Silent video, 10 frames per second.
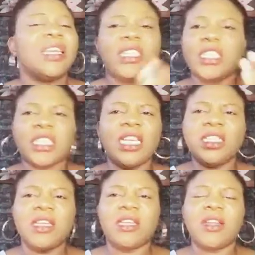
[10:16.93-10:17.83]

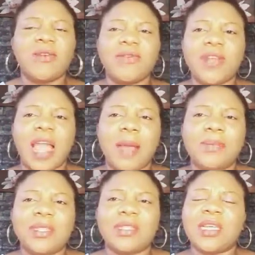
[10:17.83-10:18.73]
Change your lovely
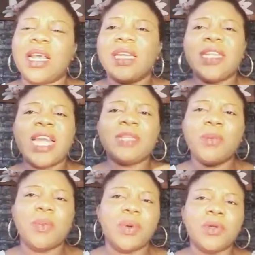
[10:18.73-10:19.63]
habit. Let
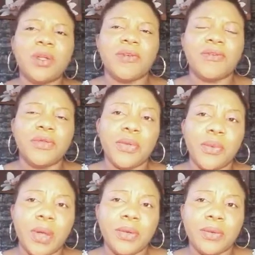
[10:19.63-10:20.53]
people love you the
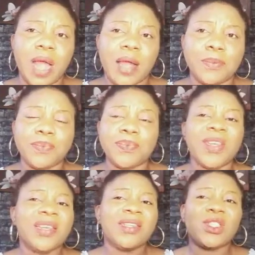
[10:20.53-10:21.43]
way you are.
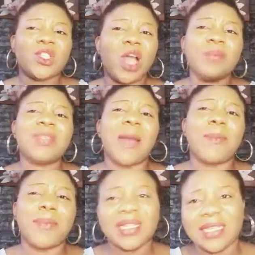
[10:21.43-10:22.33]
Stop
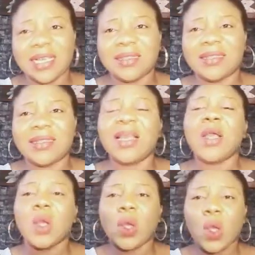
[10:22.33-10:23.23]
that pretense.
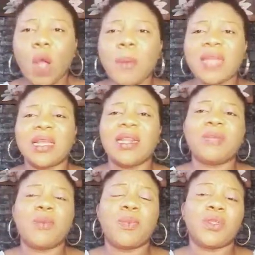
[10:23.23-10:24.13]
Come out and
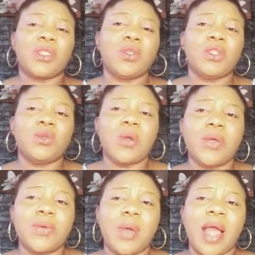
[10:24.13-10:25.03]
let people see you the
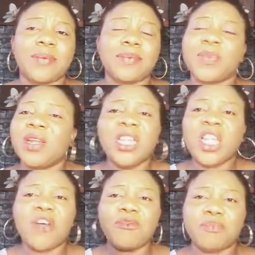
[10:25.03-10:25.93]
way you are.
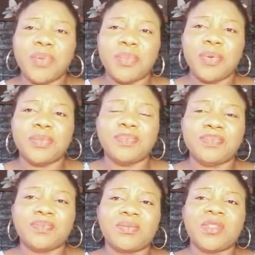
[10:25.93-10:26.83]
Love people.
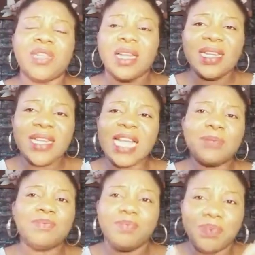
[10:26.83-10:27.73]

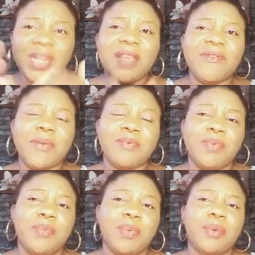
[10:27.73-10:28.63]
Believe in
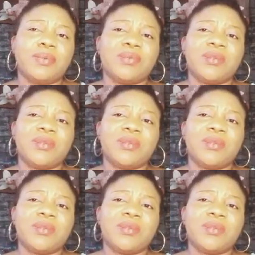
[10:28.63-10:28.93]
people.